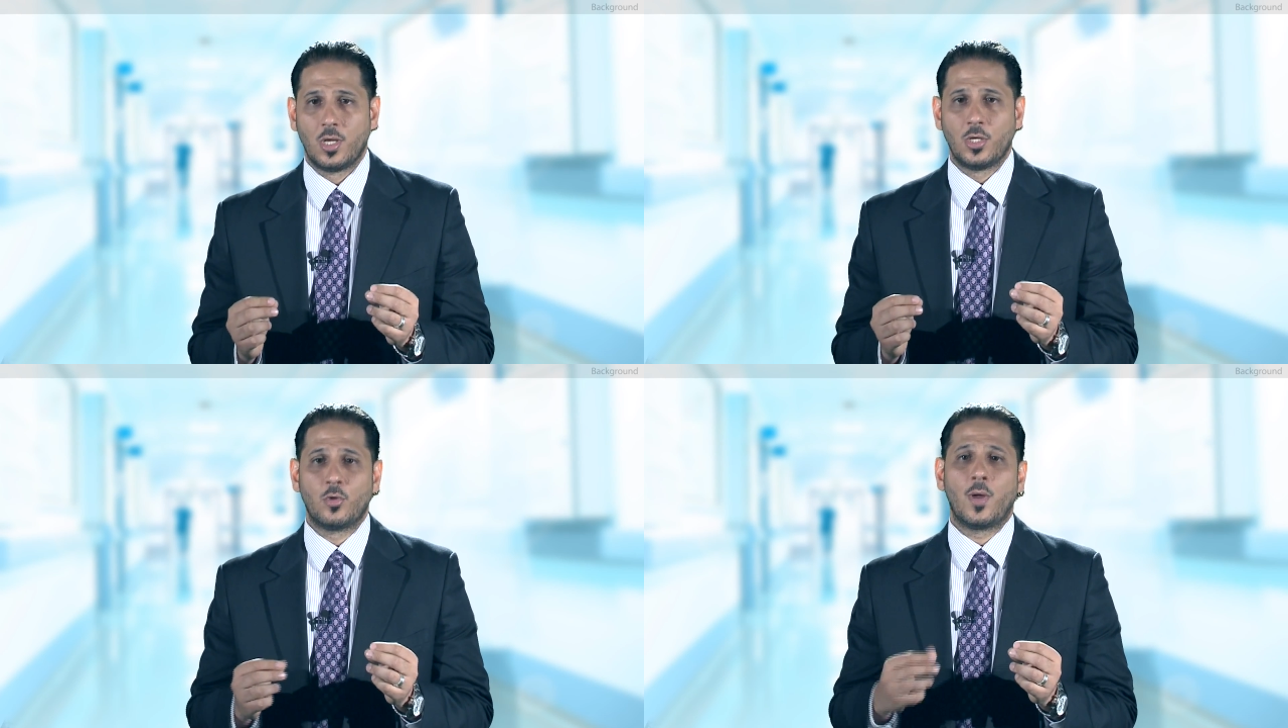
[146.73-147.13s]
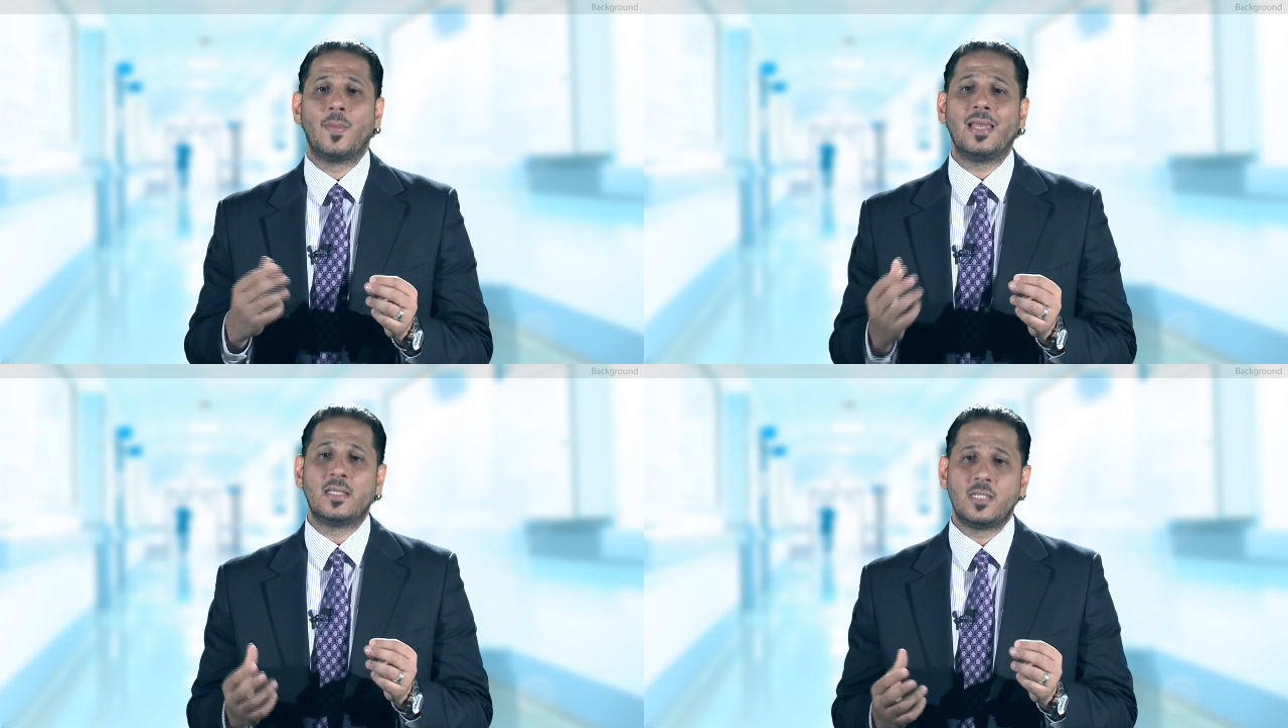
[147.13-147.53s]
your
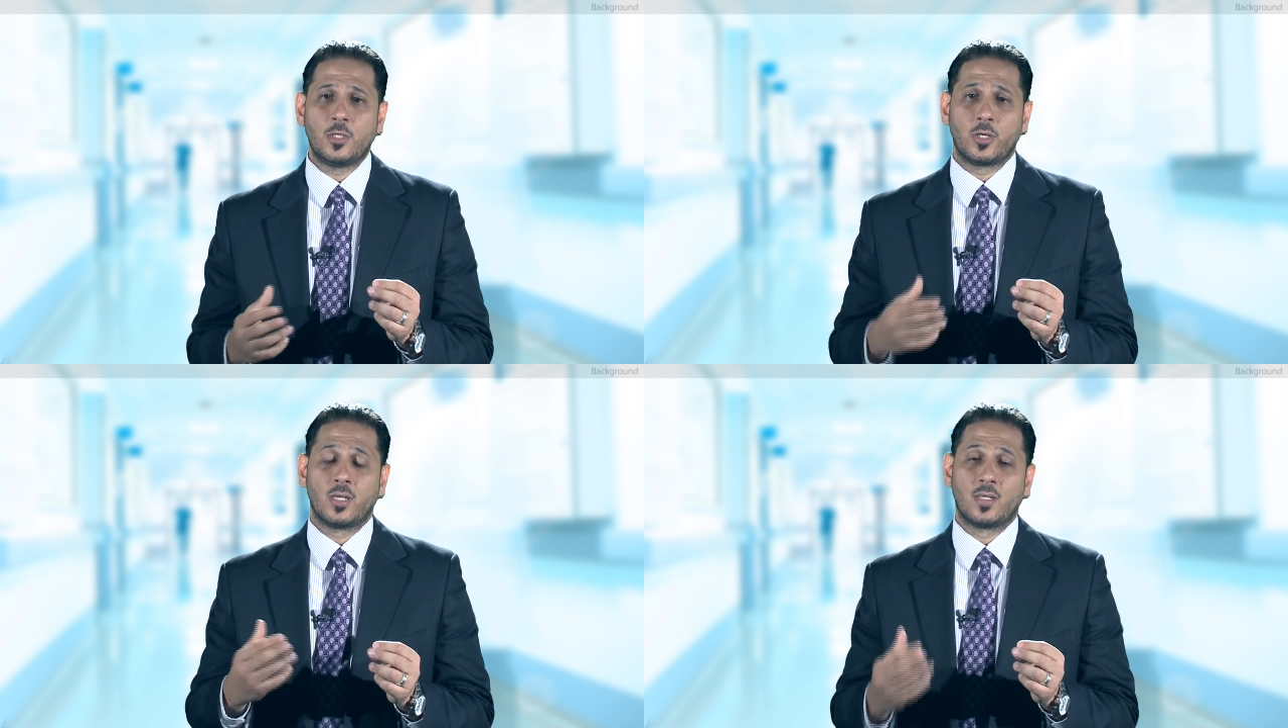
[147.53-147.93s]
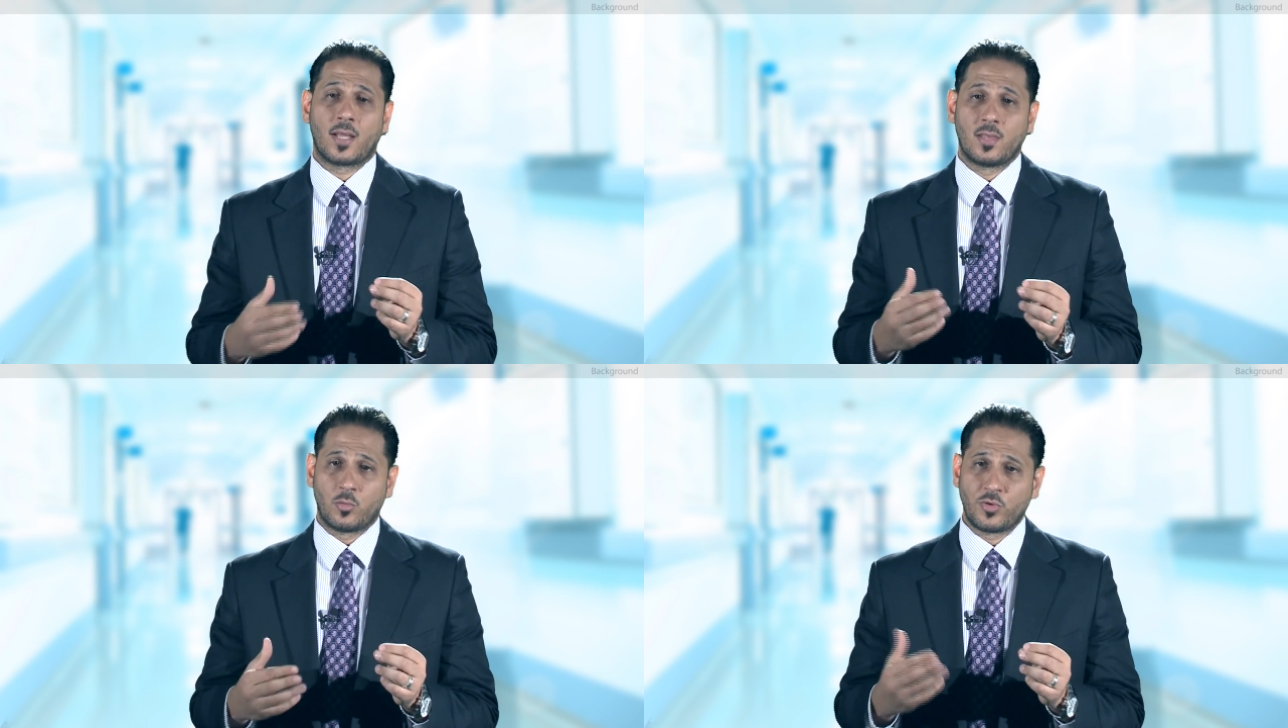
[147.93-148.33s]
ability to
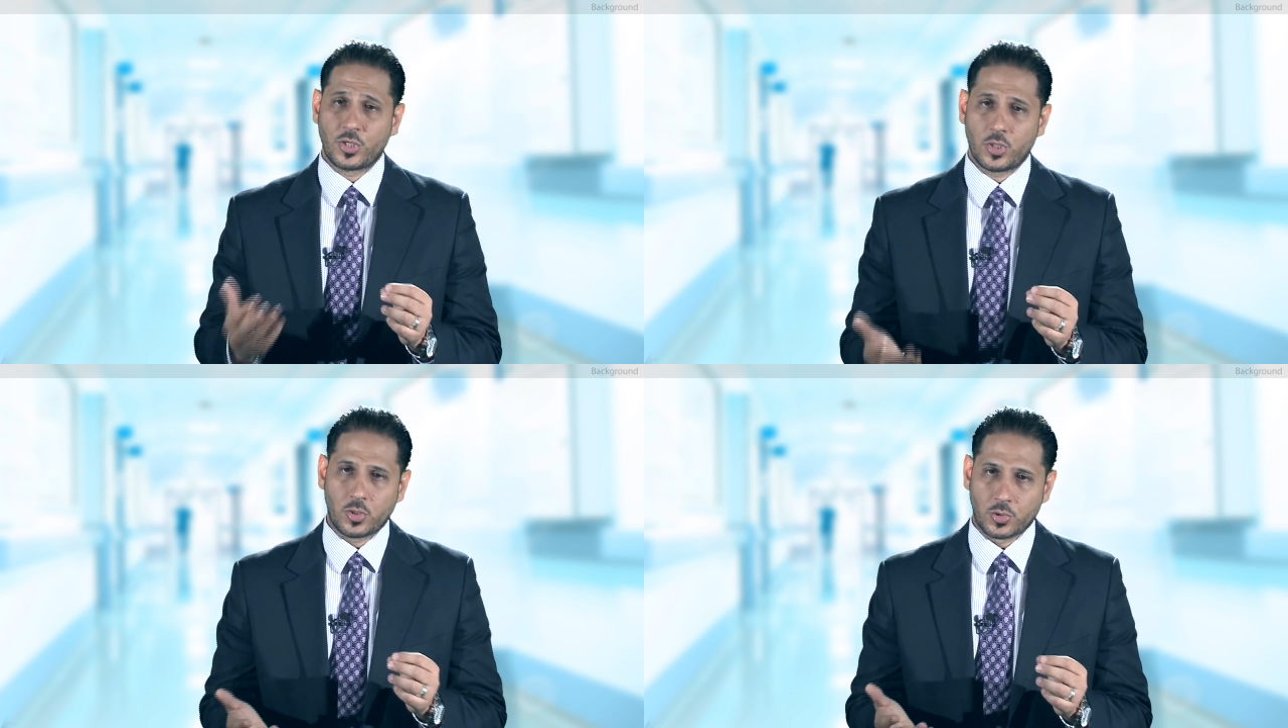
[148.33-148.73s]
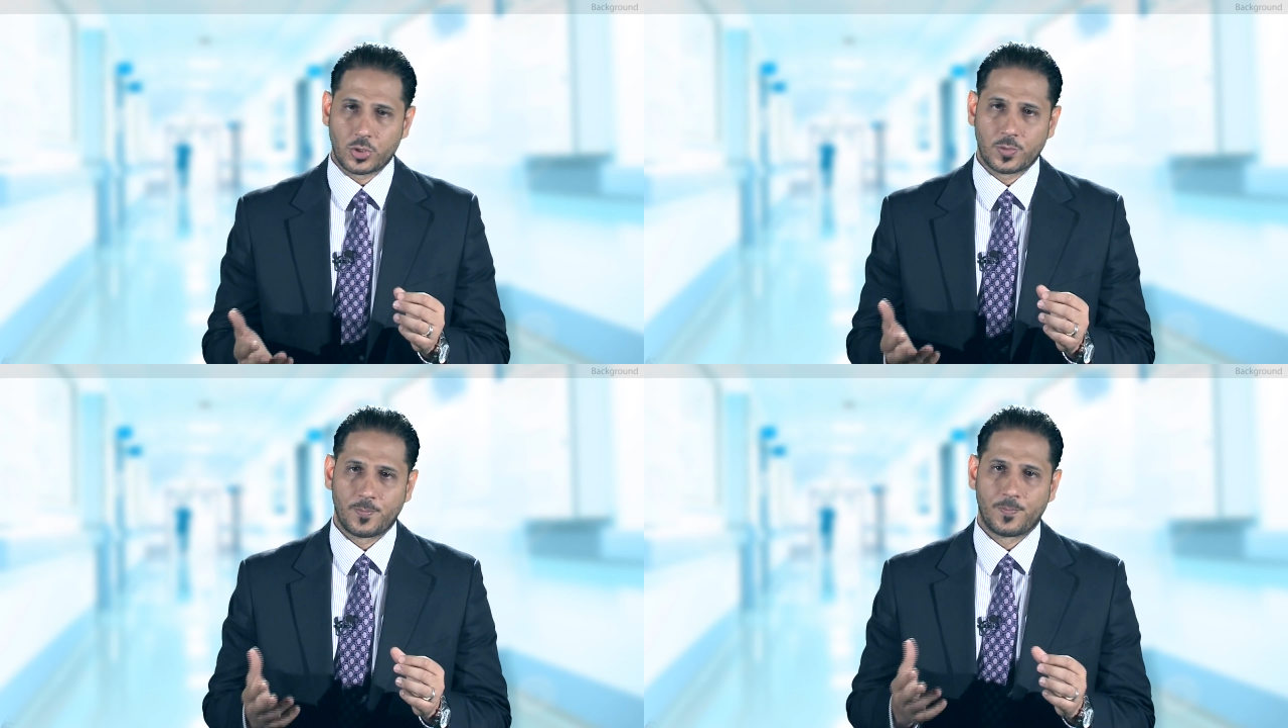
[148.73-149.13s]
conduct the research.